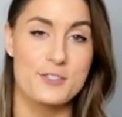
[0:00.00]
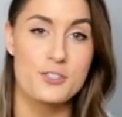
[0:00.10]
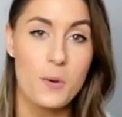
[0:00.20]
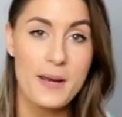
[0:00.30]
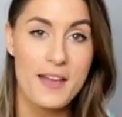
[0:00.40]
You
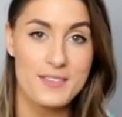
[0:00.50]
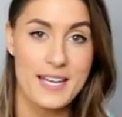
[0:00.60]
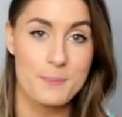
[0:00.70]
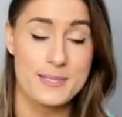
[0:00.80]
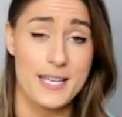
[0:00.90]
don't have an
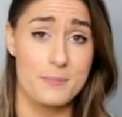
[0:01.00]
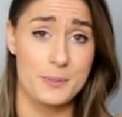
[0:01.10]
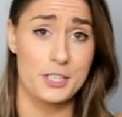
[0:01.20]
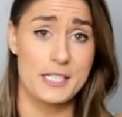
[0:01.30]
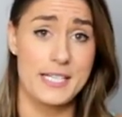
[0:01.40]
appetite
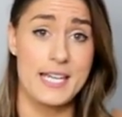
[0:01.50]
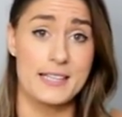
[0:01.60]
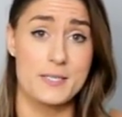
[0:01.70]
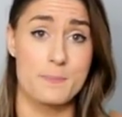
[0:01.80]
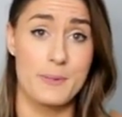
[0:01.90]
but you're gonna
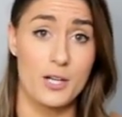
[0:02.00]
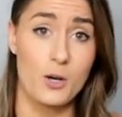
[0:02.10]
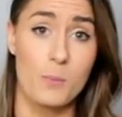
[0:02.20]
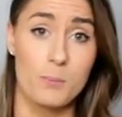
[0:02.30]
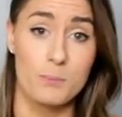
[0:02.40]
eat this big
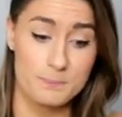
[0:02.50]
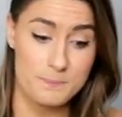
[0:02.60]
old